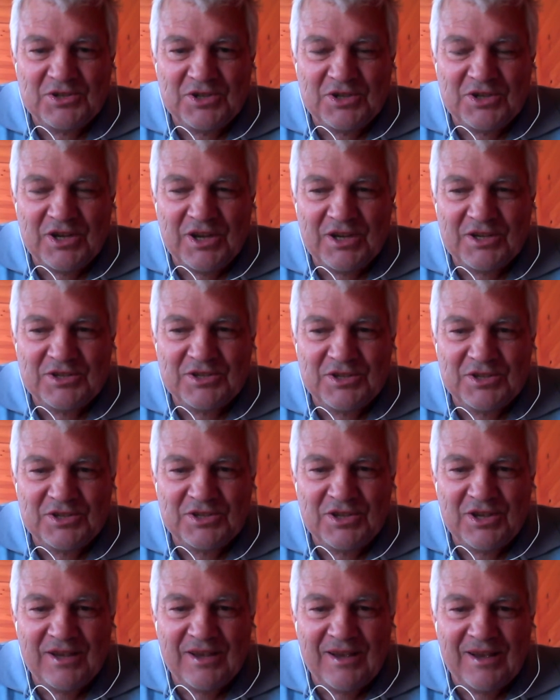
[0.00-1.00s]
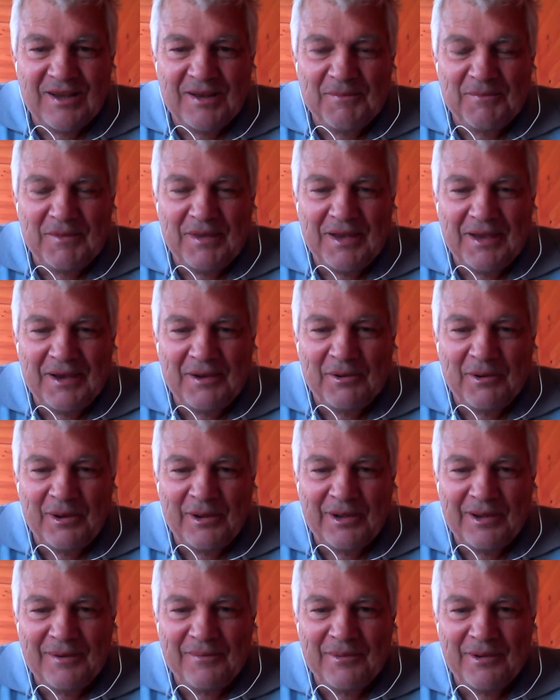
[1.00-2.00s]
a test to see how I
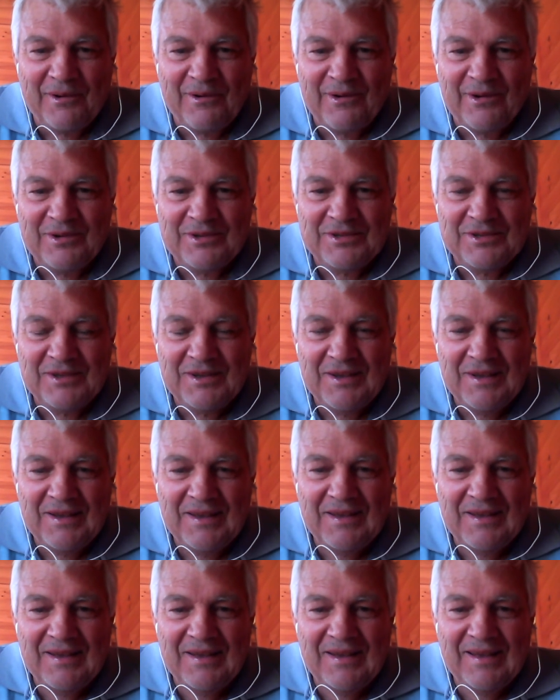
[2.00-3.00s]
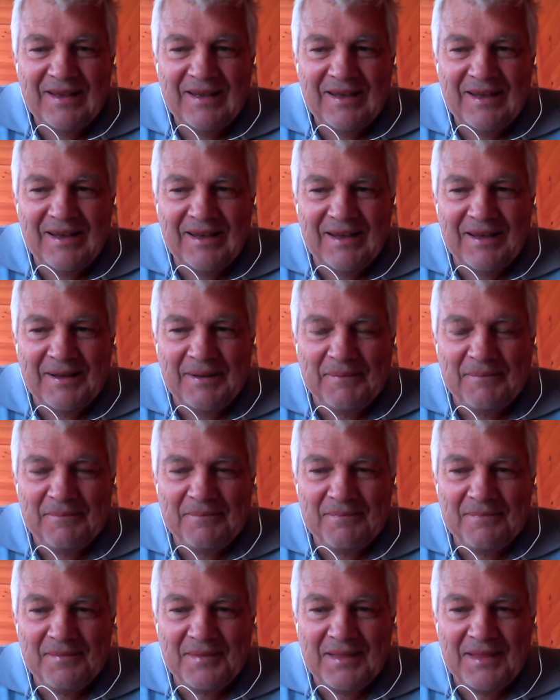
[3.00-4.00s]
come across
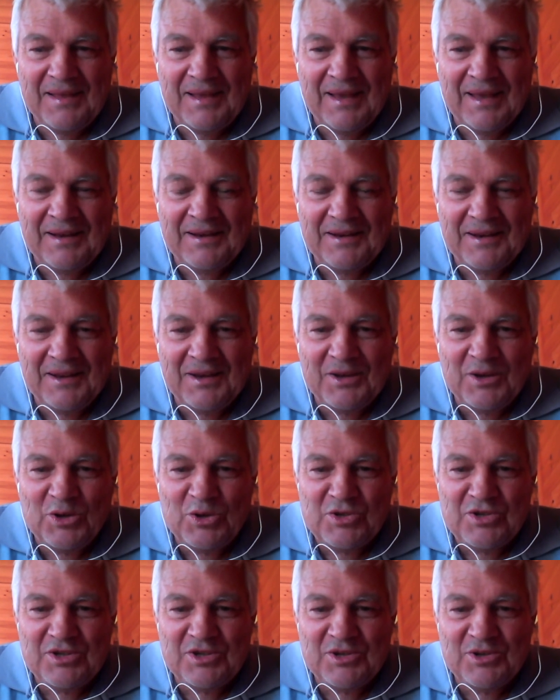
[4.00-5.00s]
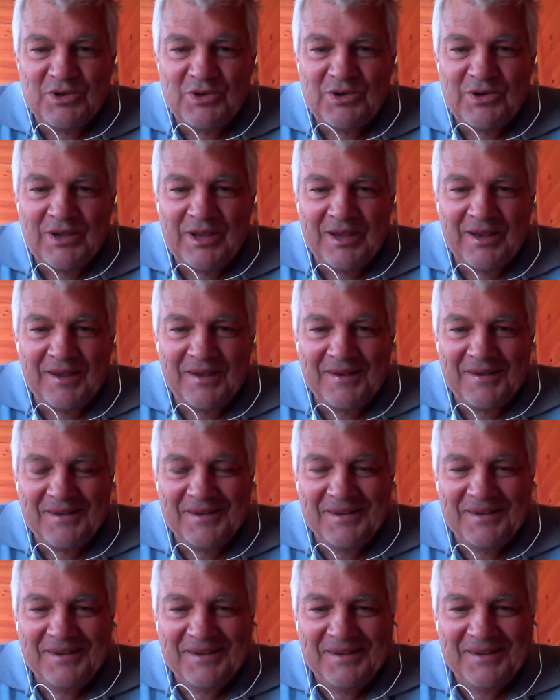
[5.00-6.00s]
and get used to talking.
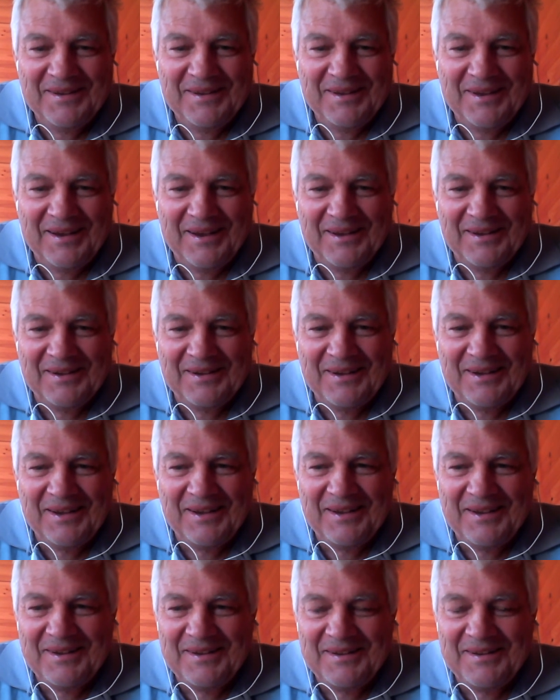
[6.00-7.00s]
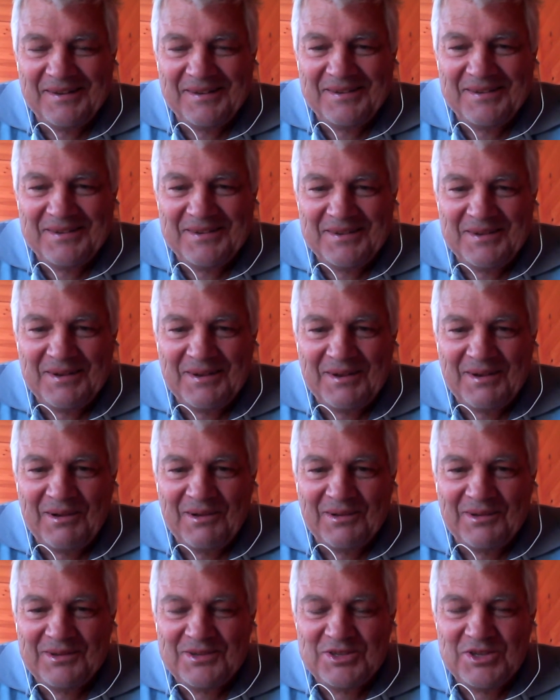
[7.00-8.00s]
Okay,
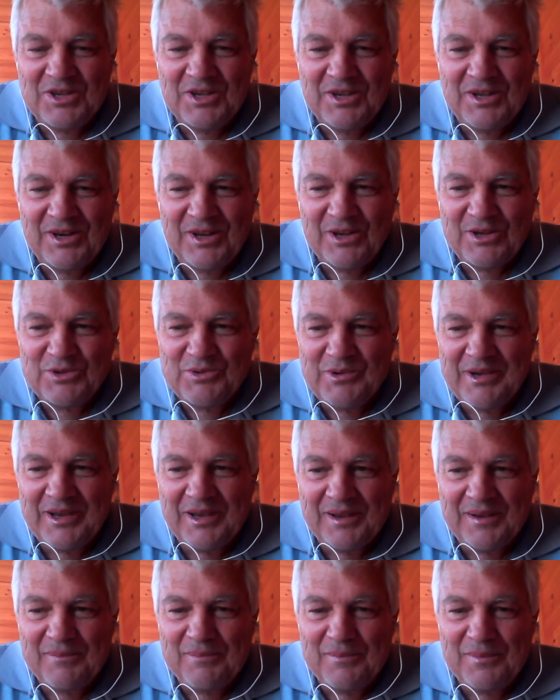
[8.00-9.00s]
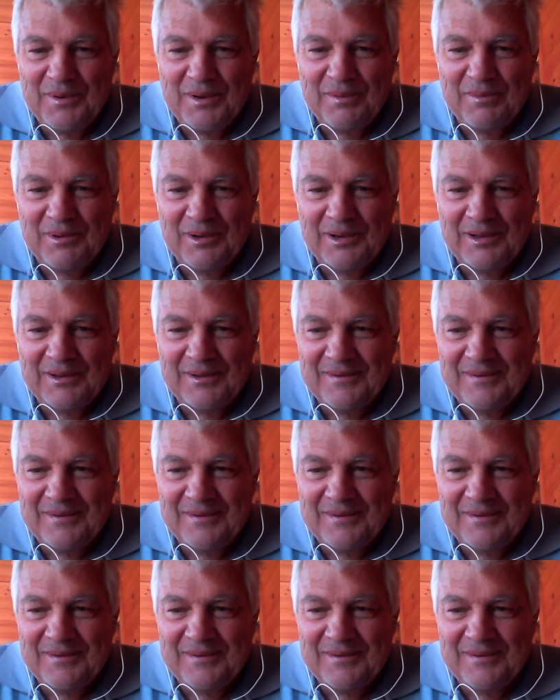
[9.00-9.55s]
I'll see you next week. Bye bye.